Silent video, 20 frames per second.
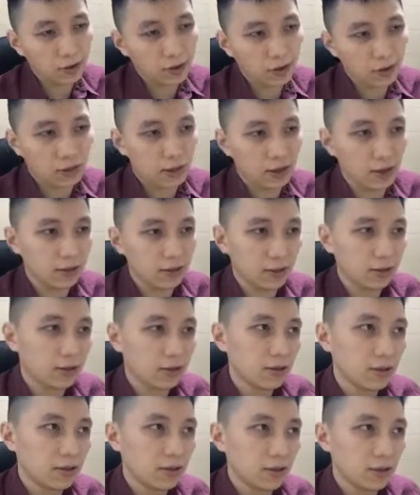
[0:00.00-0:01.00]
then
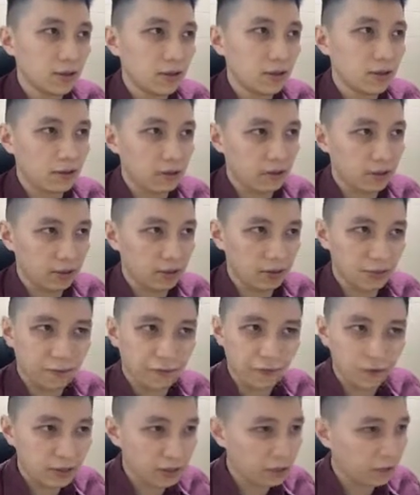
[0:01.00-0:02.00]
there's a
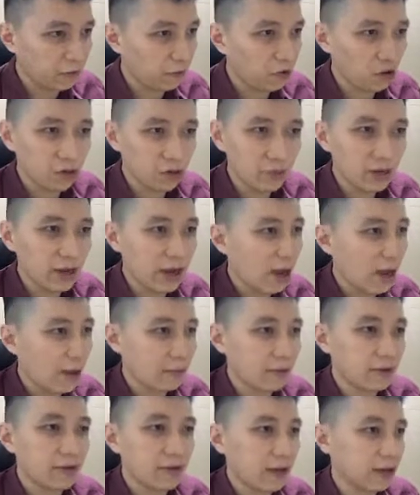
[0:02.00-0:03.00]
physics phenomenon
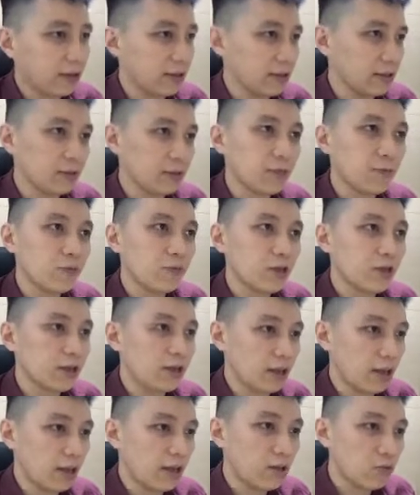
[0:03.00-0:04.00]
happen, that is,
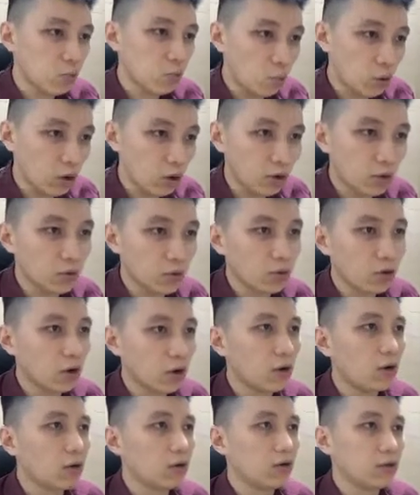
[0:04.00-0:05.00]
they will
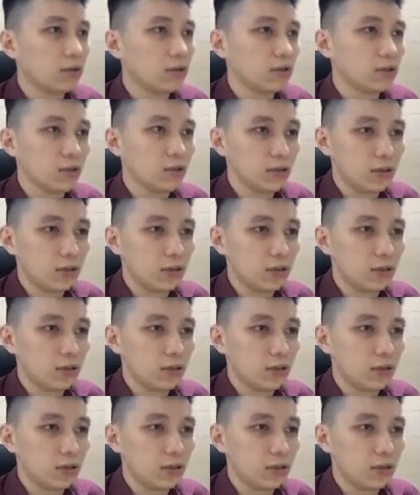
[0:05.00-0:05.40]
cause